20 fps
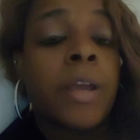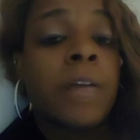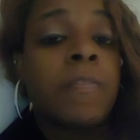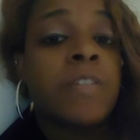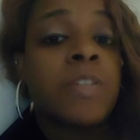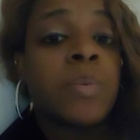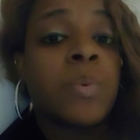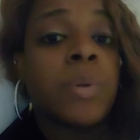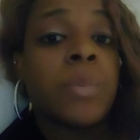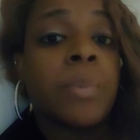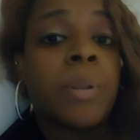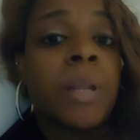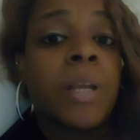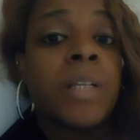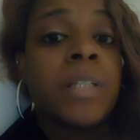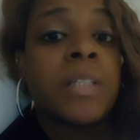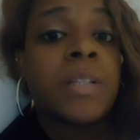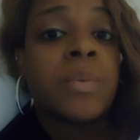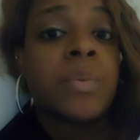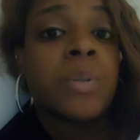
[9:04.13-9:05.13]
have to
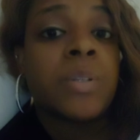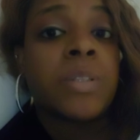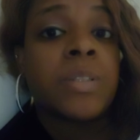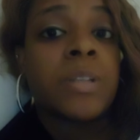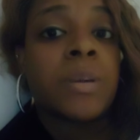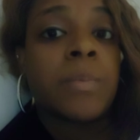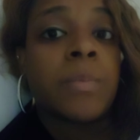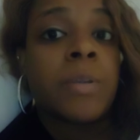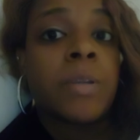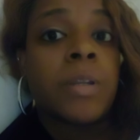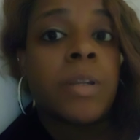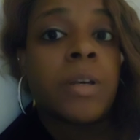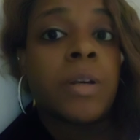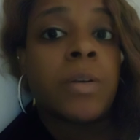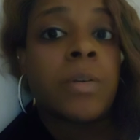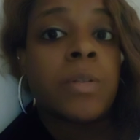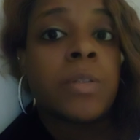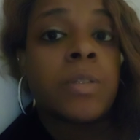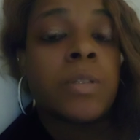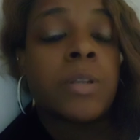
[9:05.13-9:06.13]
replace it with something
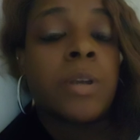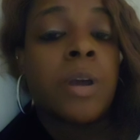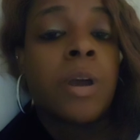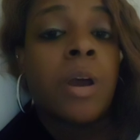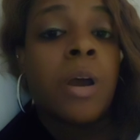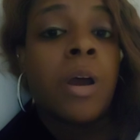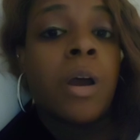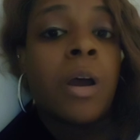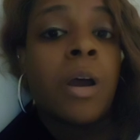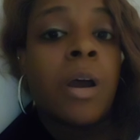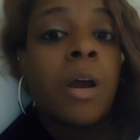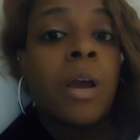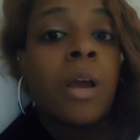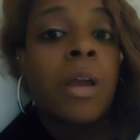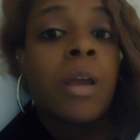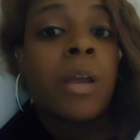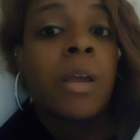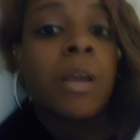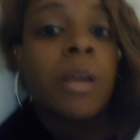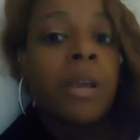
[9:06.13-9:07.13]
else.
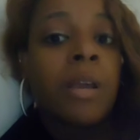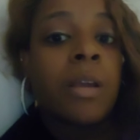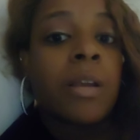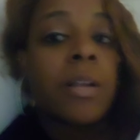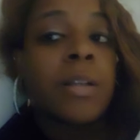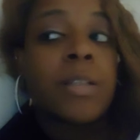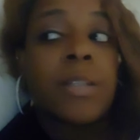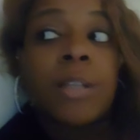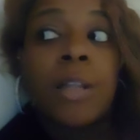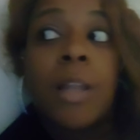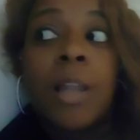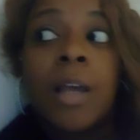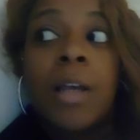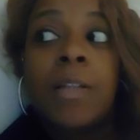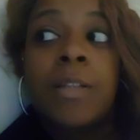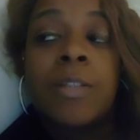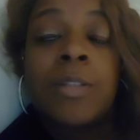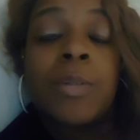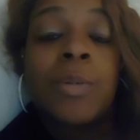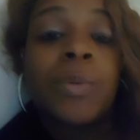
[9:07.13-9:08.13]
It's a
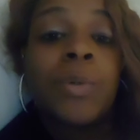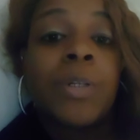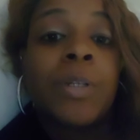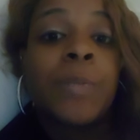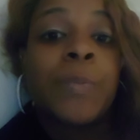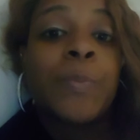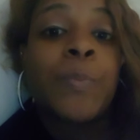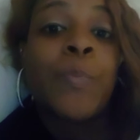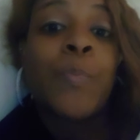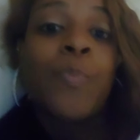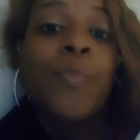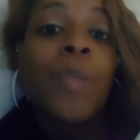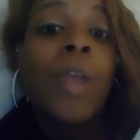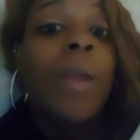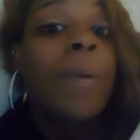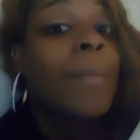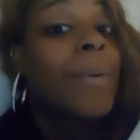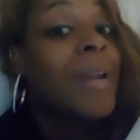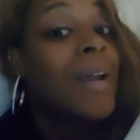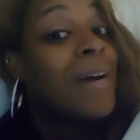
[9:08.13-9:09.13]
lot to it,
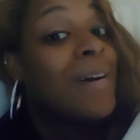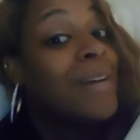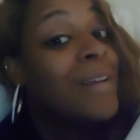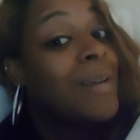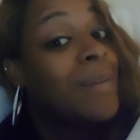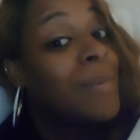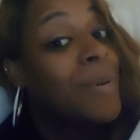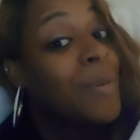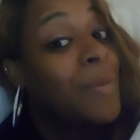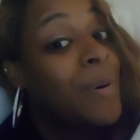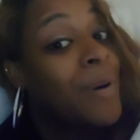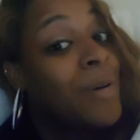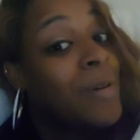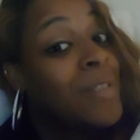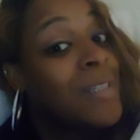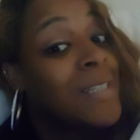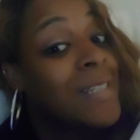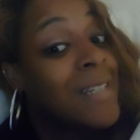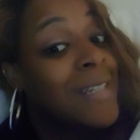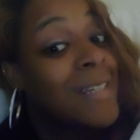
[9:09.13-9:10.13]
but I'll keep you
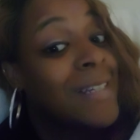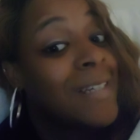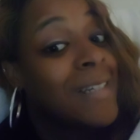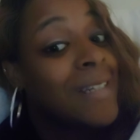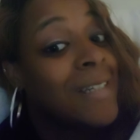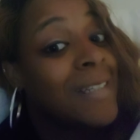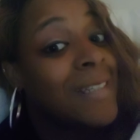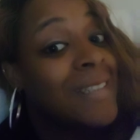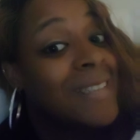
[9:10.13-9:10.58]
posted.